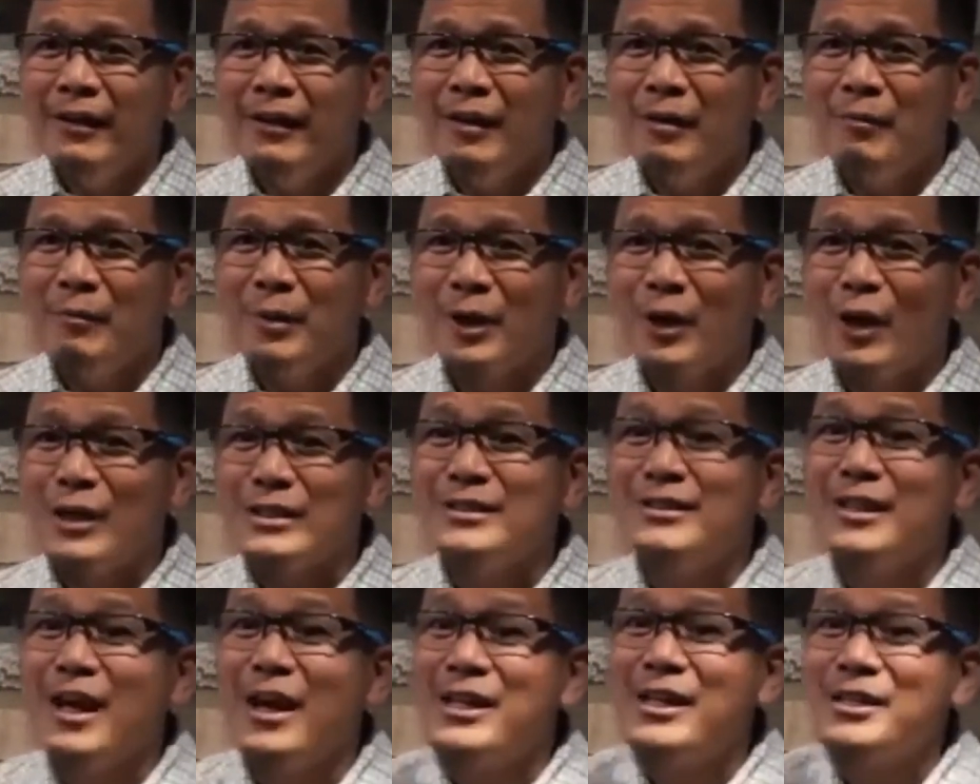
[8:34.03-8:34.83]
Because
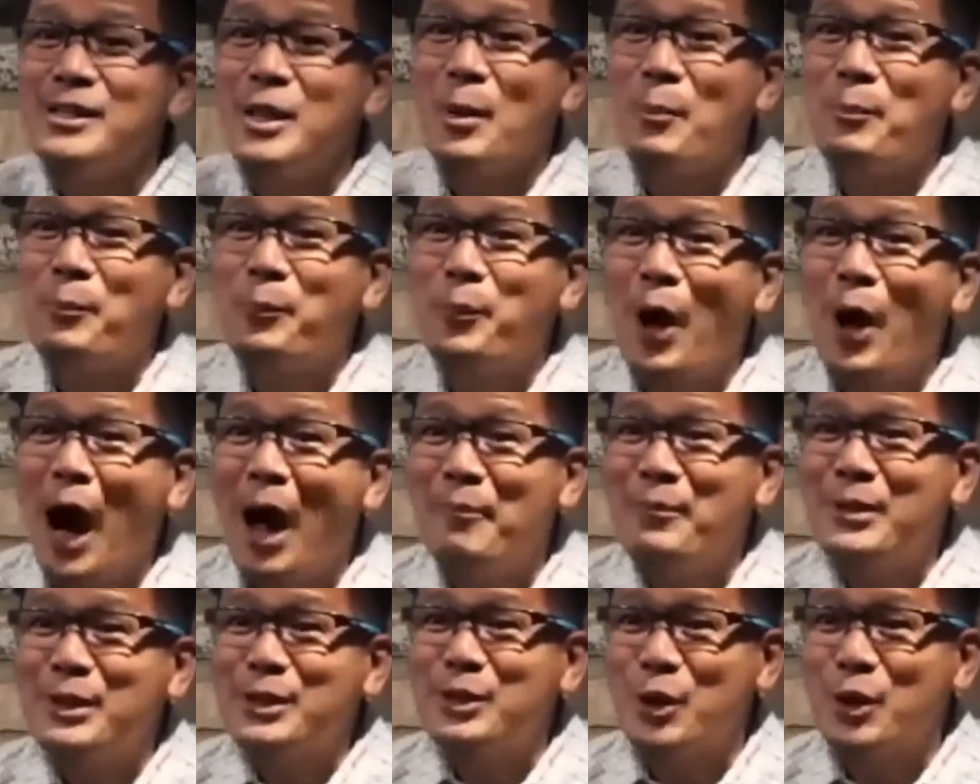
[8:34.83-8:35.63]
there's a
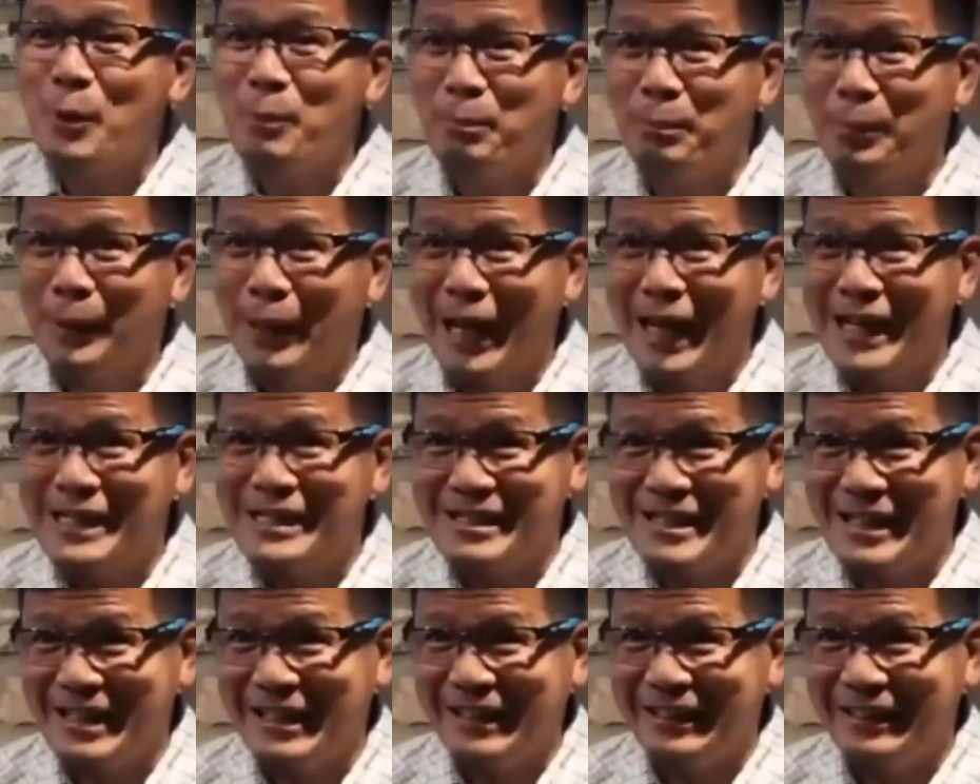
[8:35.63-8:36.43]
promise of
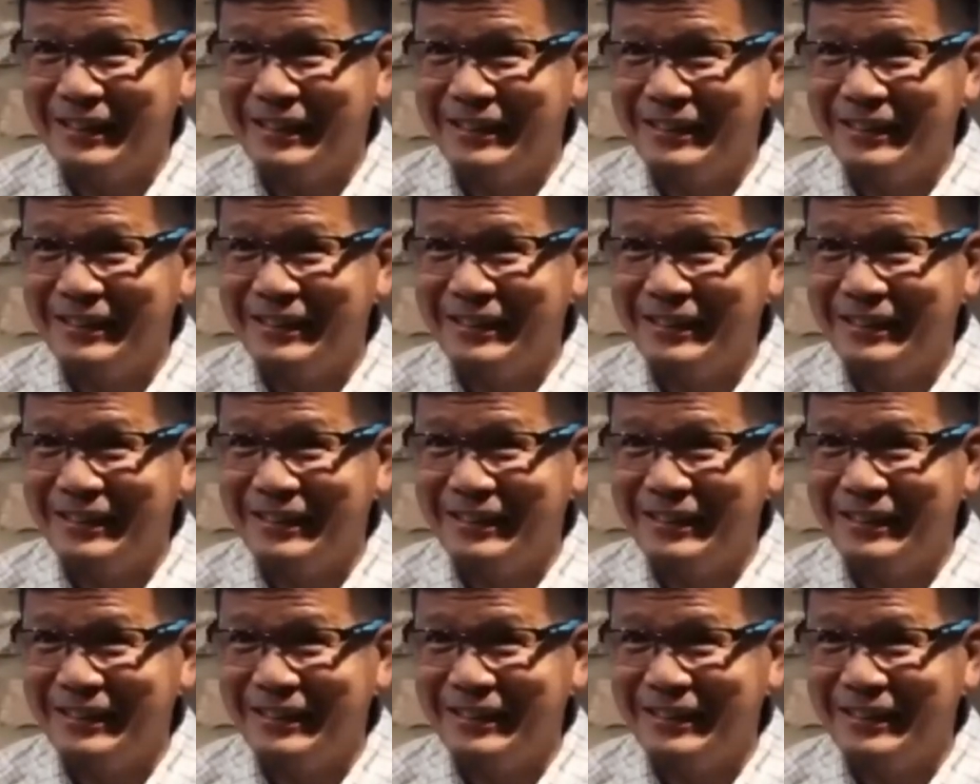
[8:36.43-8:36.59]
blessing.